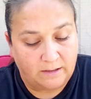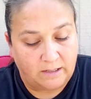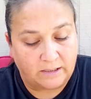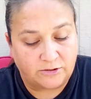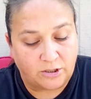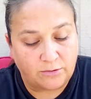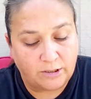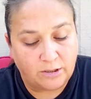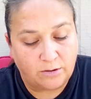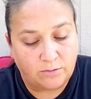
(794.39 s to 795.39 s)

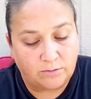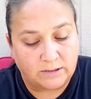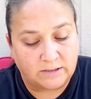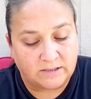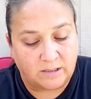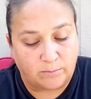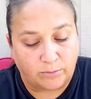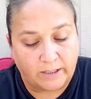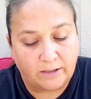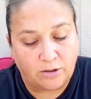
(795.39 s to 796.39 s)
Antonio
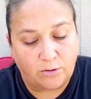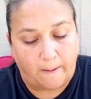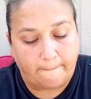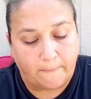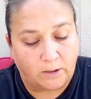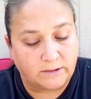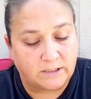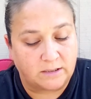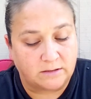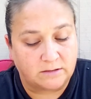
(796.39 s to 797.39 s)
Zambrano
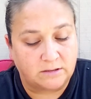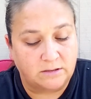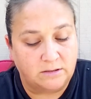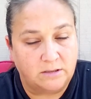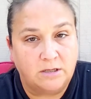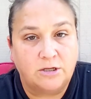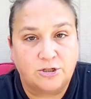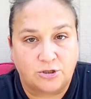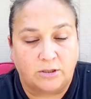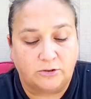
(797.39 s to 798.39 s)
Montez,
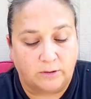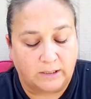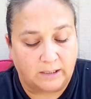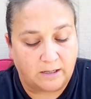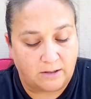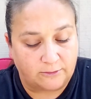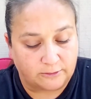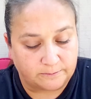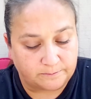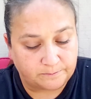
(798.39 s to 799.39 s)
shot during an
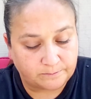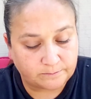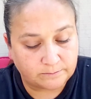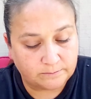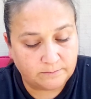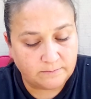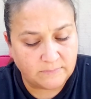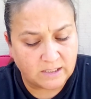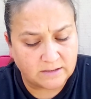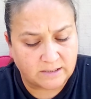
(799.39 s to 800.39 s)
encounter.
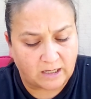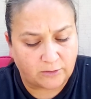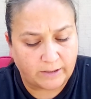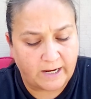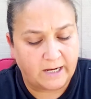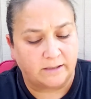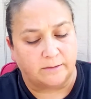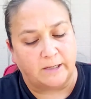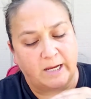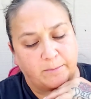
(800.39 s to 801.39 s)
Zachary
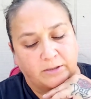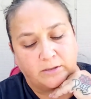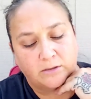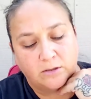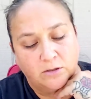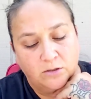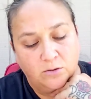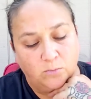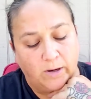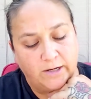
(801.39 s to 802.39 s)
Hammond,
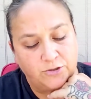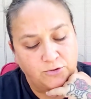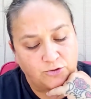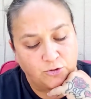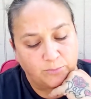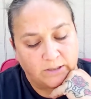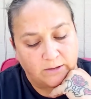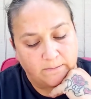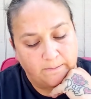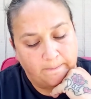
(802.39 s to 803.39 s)
why did you shoot me?